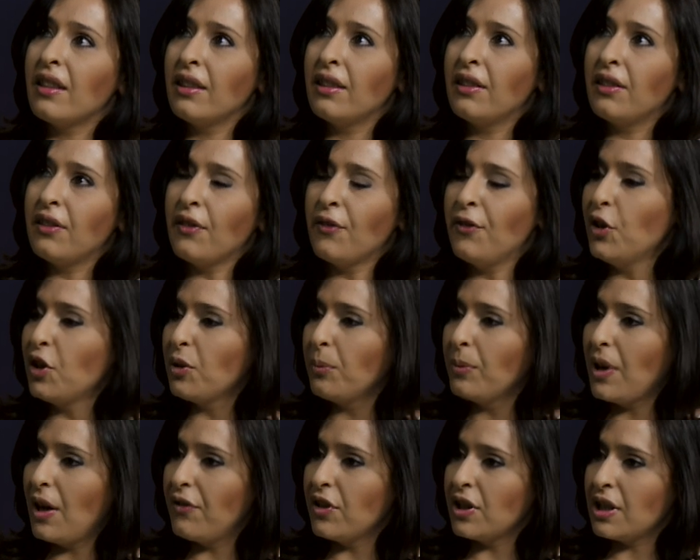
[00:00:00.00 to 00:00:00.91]
The food and
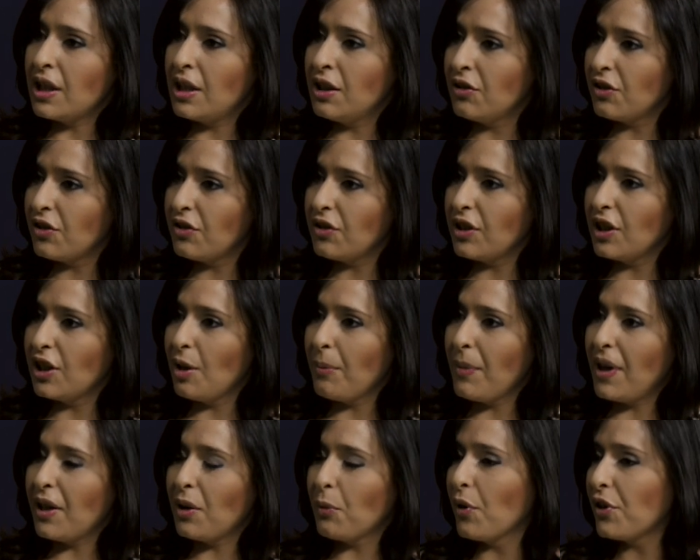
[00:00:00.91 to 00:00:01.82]
beverage industry, no
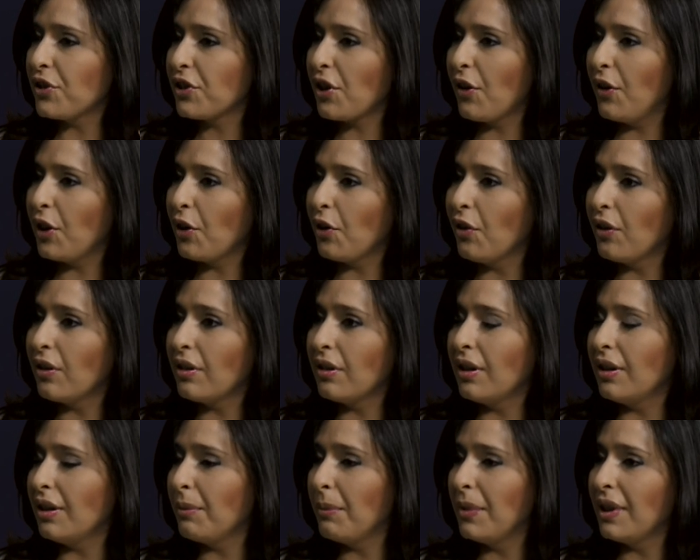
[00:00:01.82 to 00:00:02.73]
matter what's going on
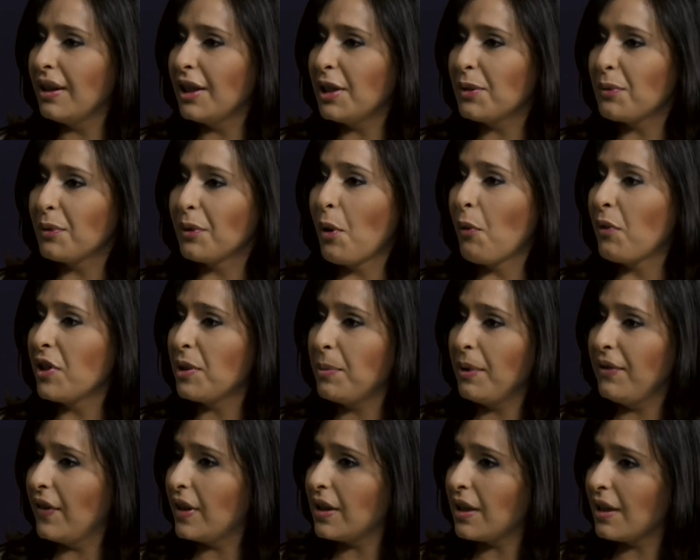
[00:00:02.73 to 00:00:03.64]
in the Middle East, will always be
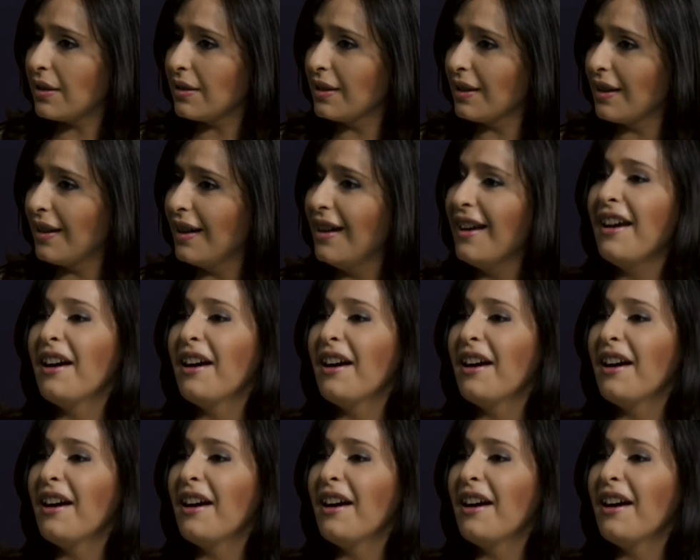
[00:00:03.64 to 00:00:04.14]
fantastic.